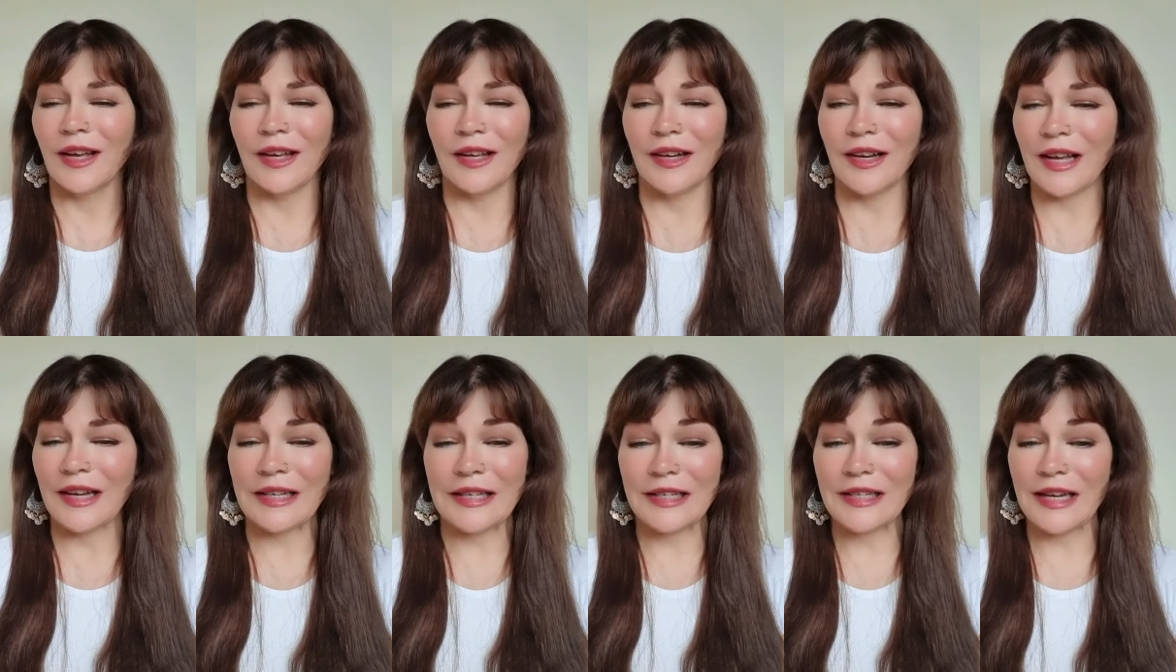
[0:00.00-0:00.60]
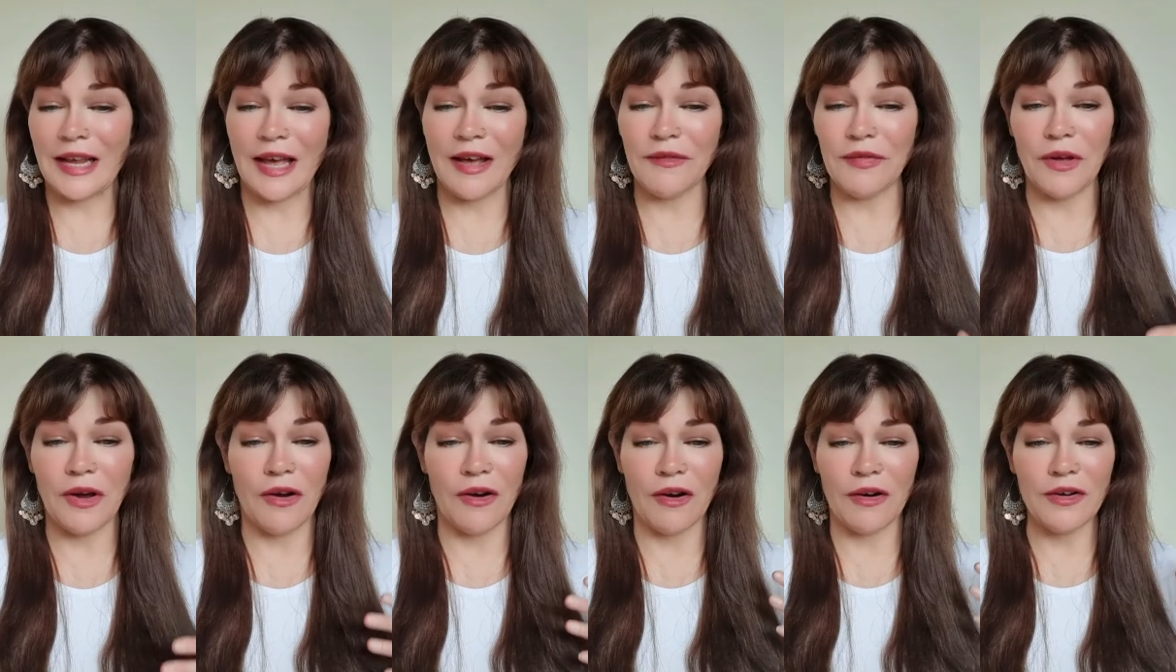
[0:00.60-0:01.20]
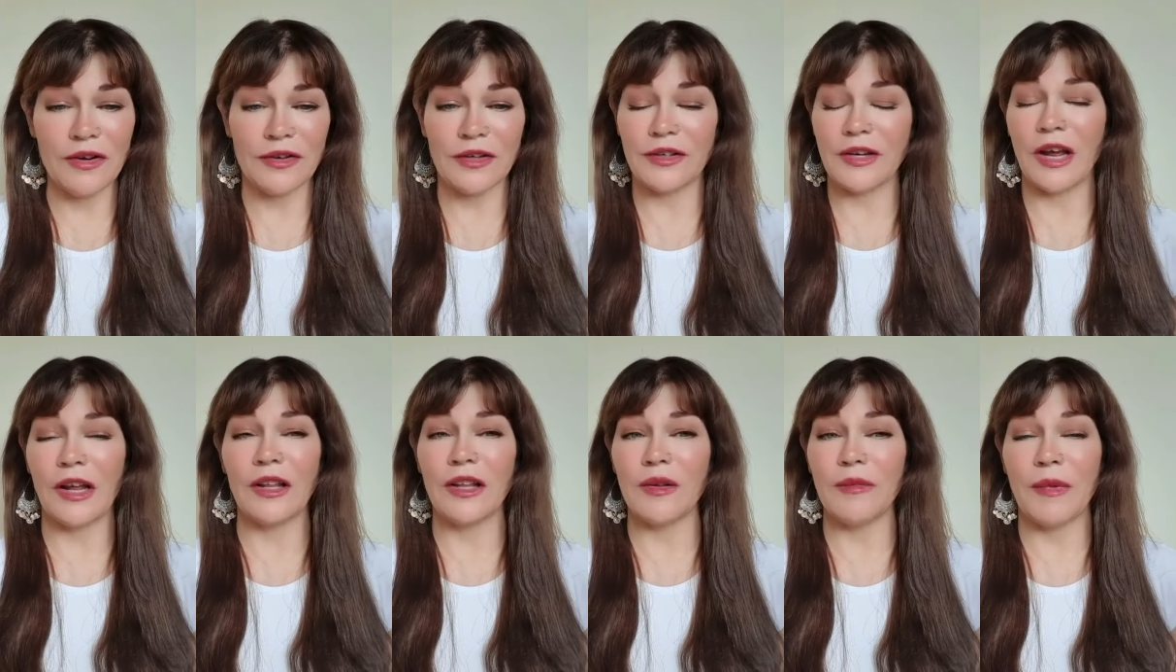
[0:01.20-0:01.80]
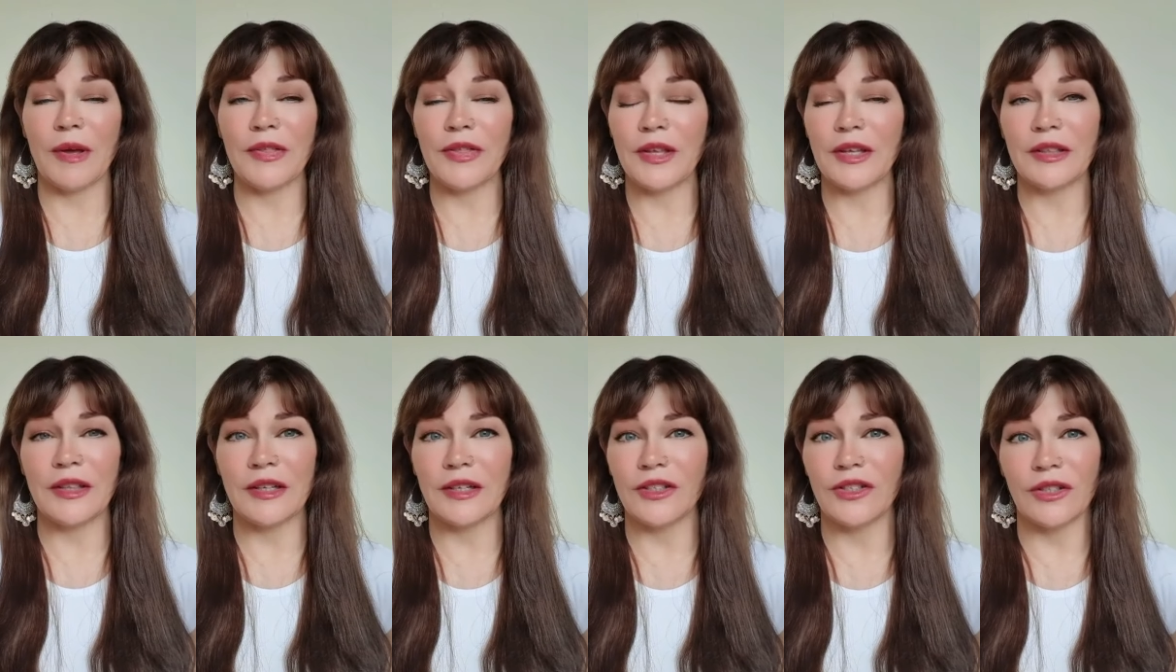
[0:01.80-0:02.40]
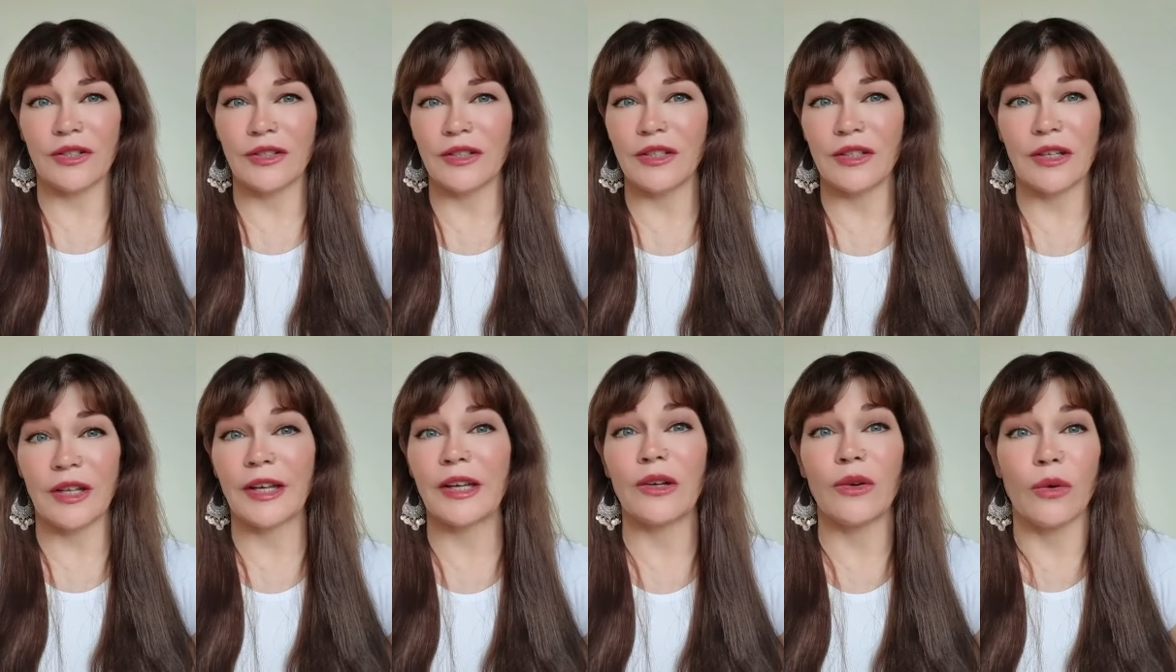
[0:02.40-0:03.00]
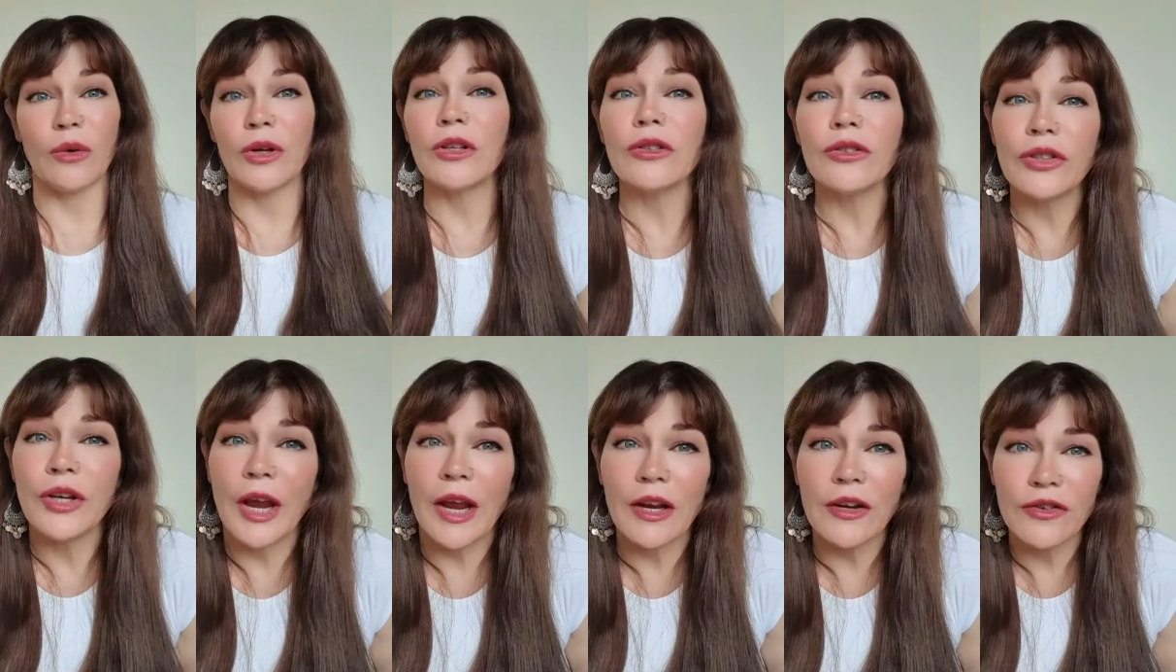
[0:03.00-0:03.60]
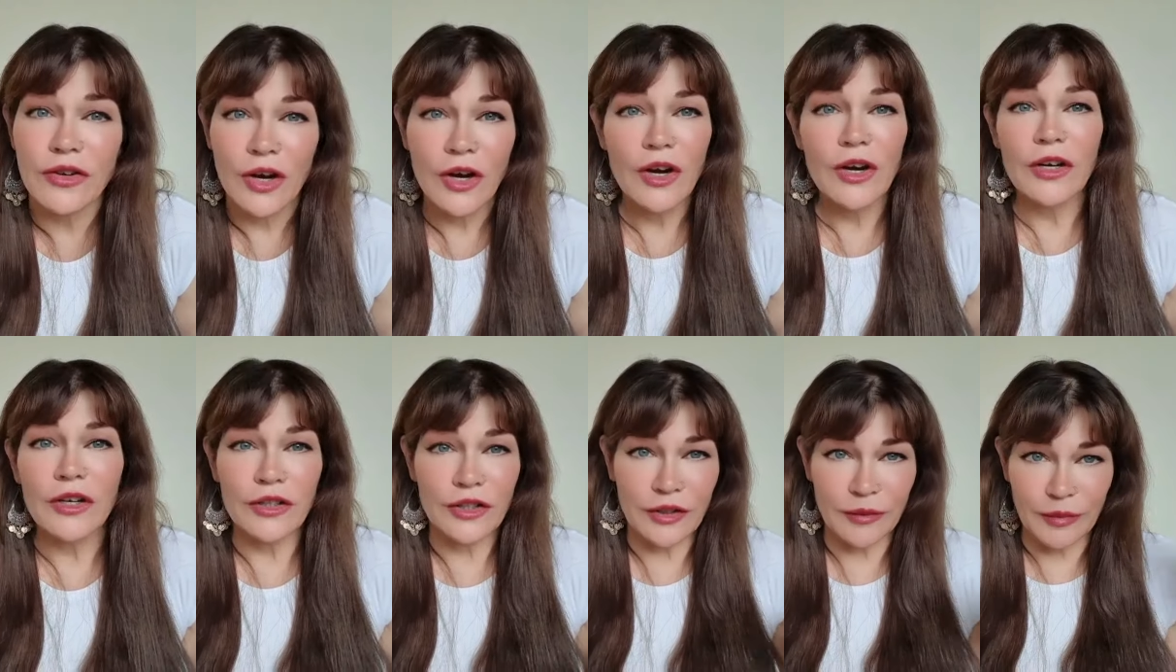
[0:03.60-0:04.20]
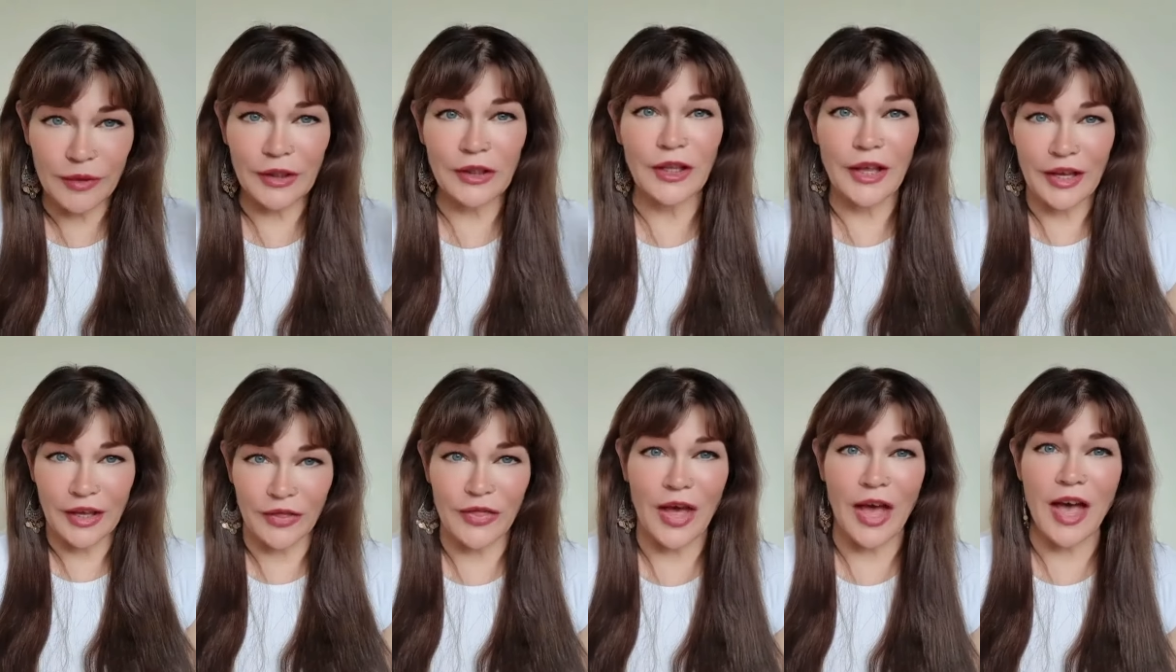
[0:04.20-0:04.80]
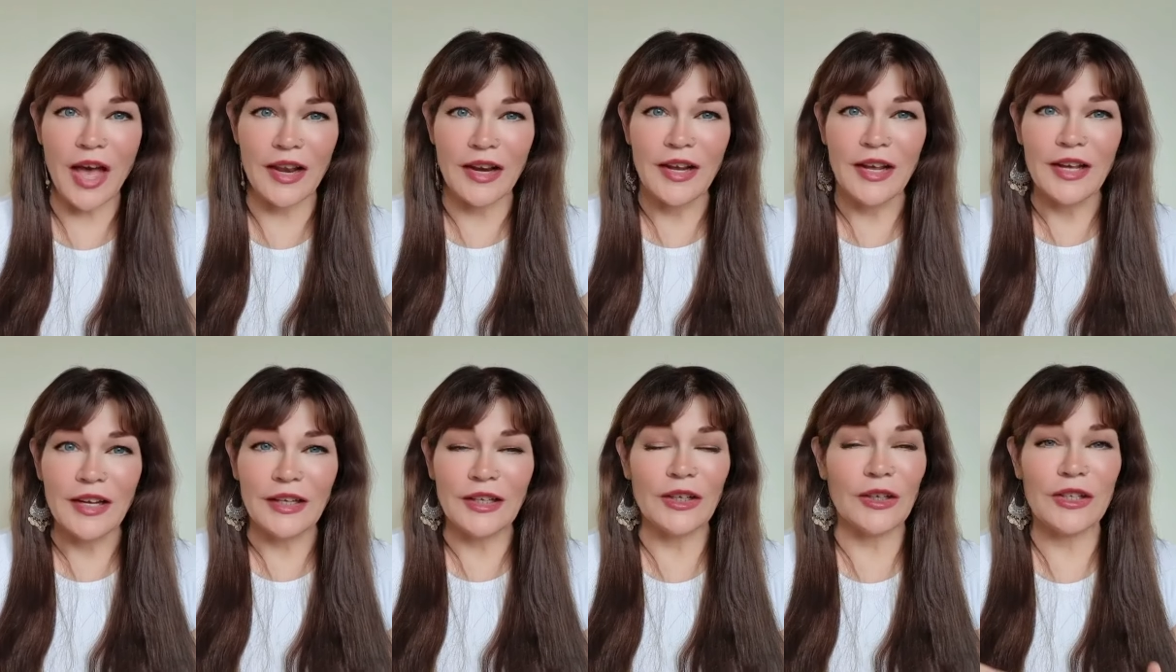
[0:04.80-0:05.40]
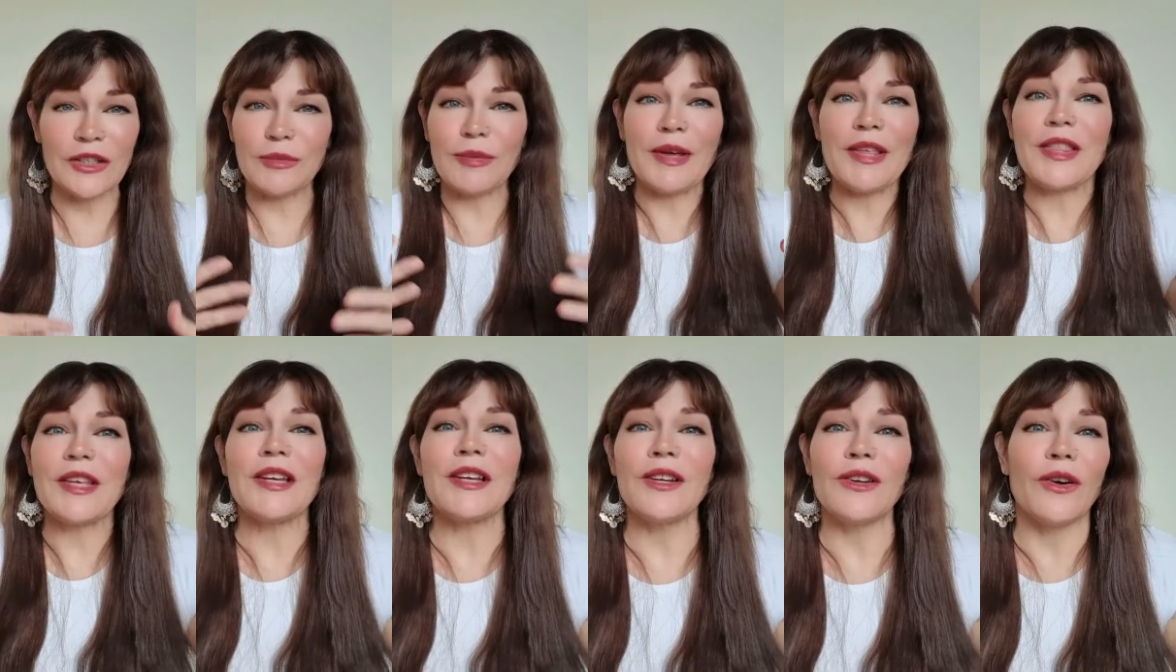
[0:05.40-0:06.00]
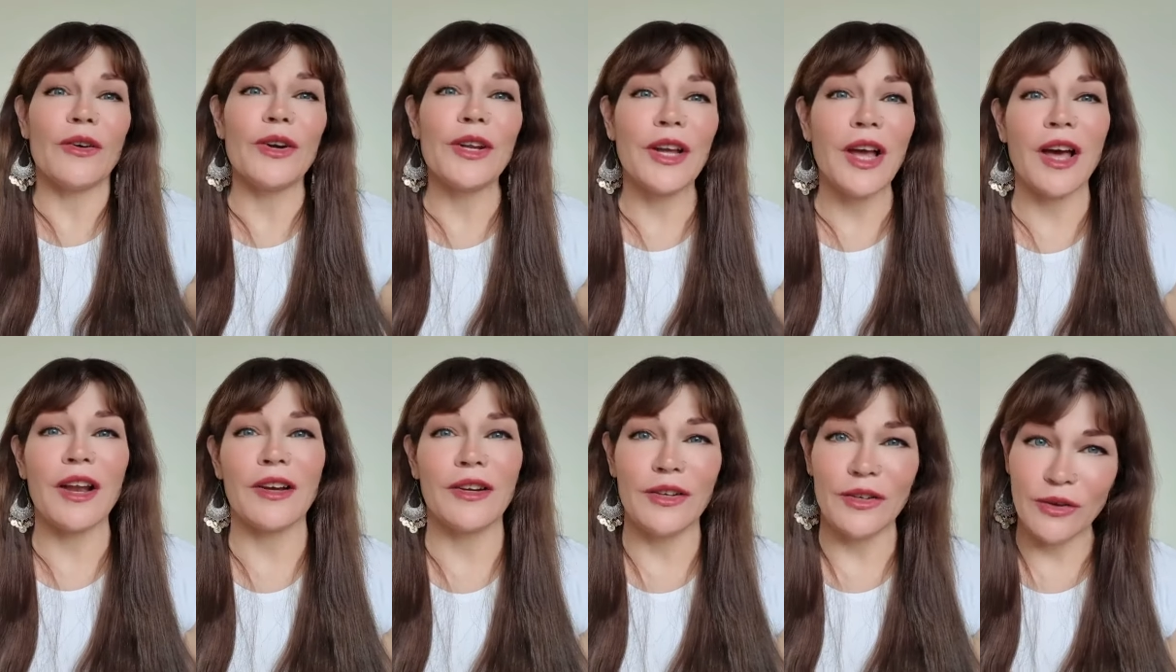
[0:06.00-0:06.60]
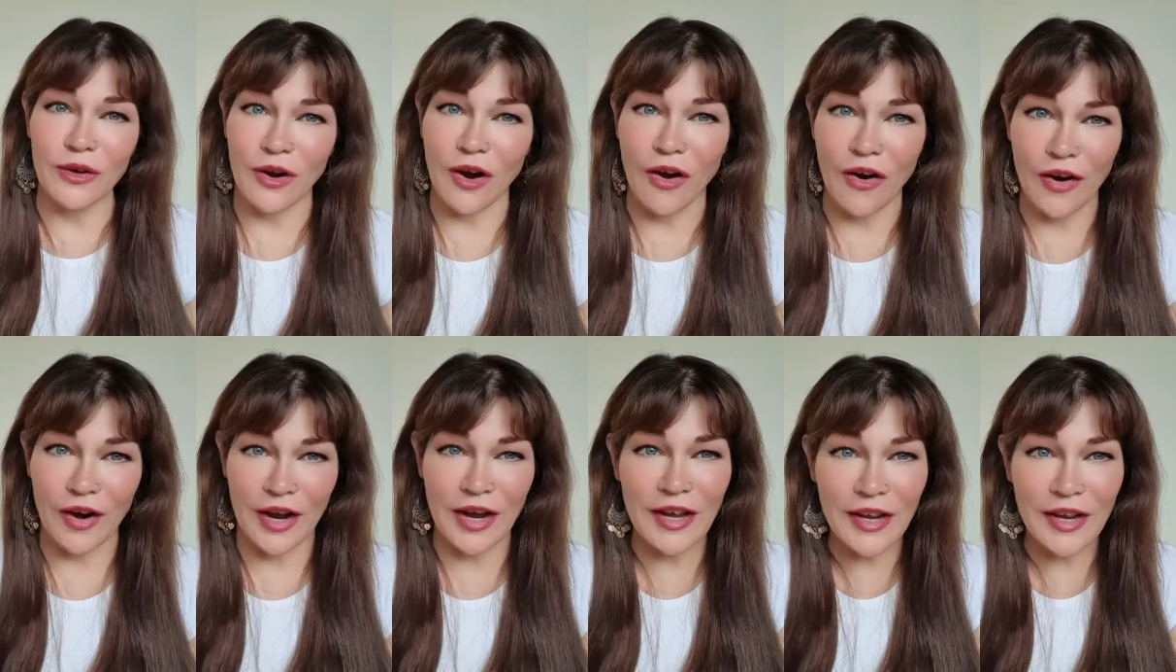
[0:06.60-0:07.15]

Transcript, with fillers: And I didn't have the heart to tell him. I think that it just needed like an oil change or something like that, you know, because by then he'd already gotten a new car